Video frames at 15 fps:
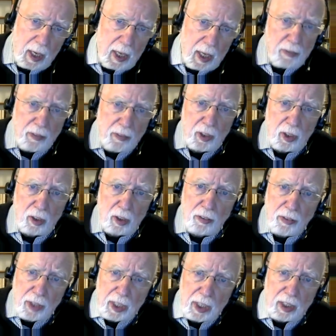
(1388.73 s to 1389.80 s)
I still
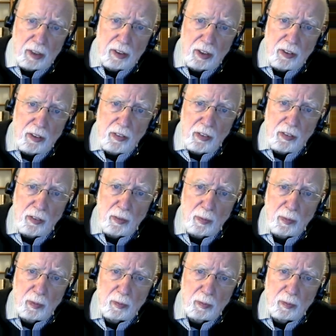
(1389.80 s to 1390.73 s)
think this is,